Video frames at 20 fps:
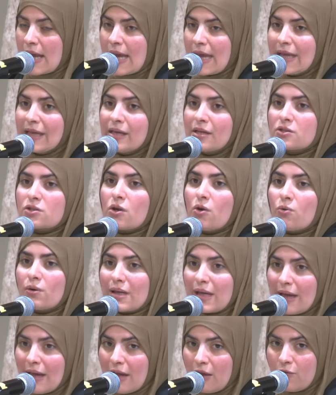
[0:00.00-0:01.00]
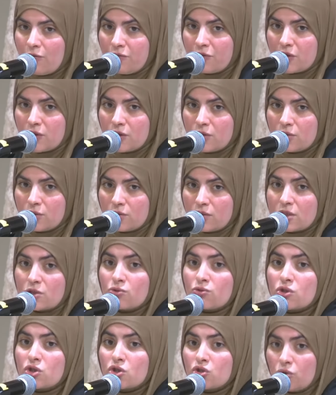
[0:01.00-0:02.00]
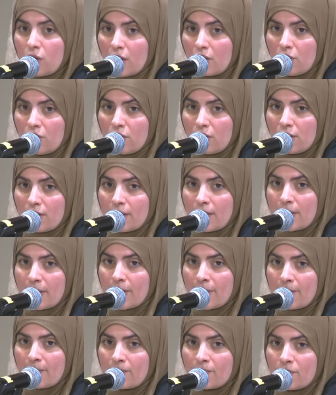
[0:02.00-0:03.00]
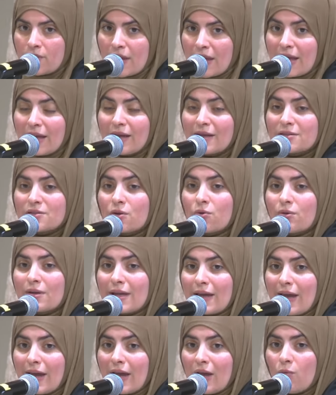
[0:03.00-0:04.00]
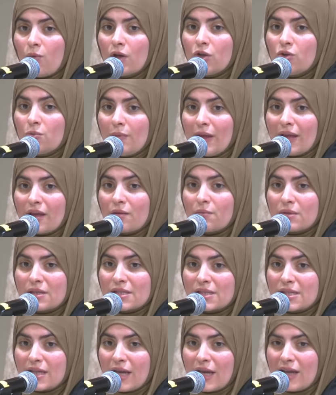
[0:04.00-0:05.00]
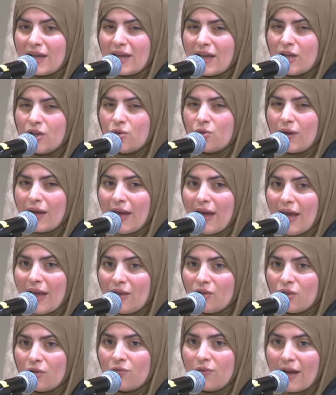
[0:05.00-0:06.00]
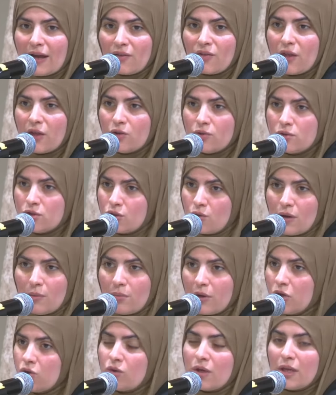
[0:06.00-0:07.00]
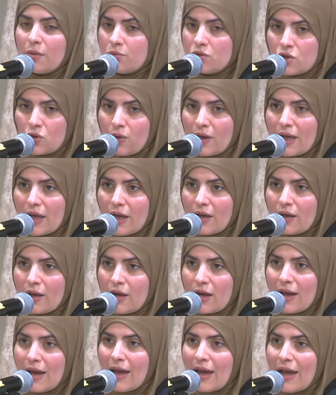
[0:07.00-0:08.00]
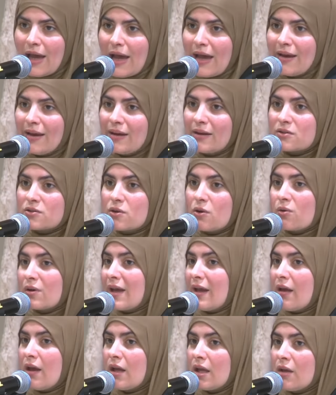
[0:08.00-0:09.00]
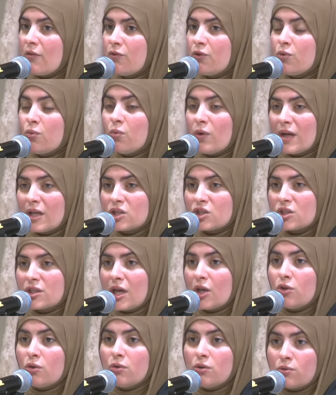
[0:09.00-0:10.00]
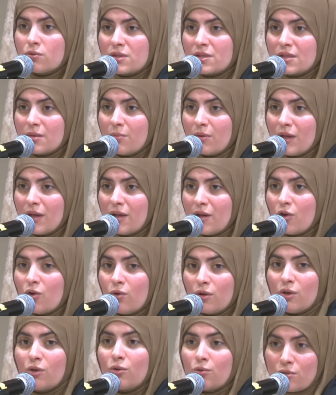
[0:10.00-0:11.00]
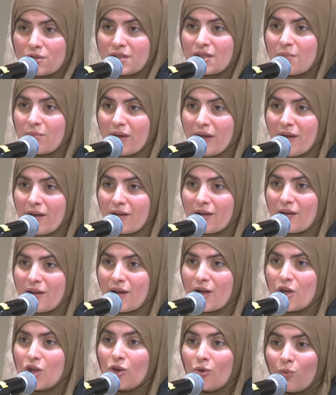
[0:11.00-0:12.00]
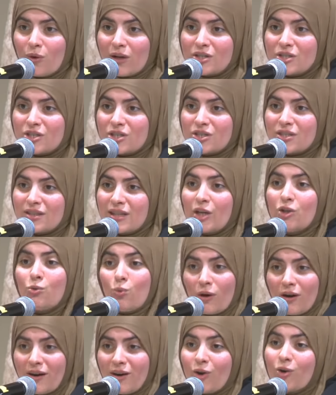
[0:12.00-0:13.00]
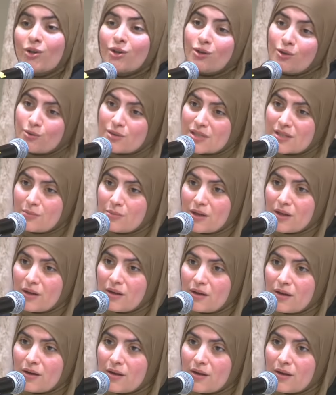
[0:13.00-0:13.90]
It is okay for you to struggle. It is okay when you make a mistake and you hate the fact that you do it, but you keep doing it. And it is okay if you wish that you used to be who you used to be. You wish that you were who you used to be.